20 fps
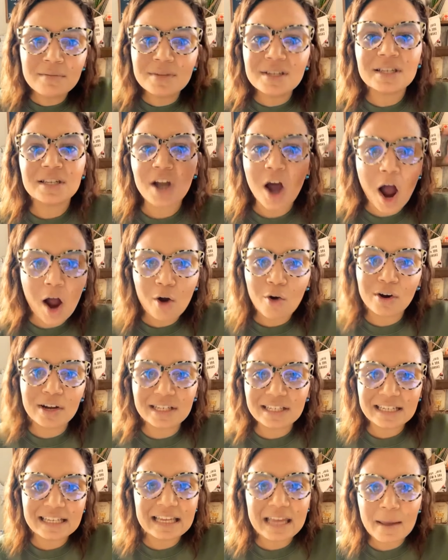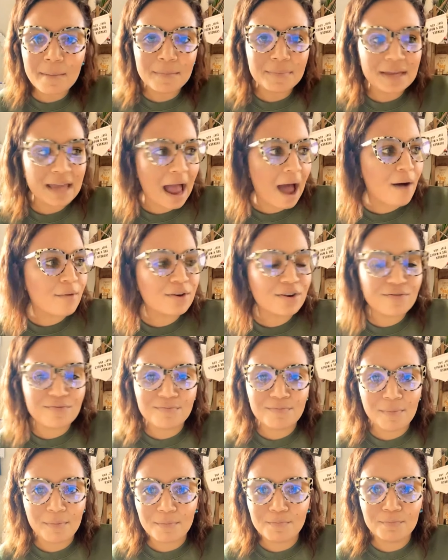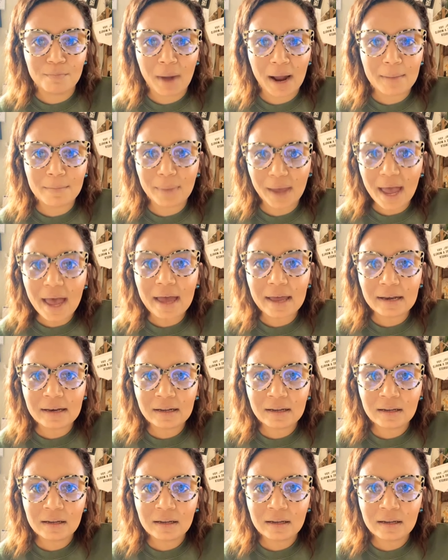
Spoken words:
is not going to get me out of my bed.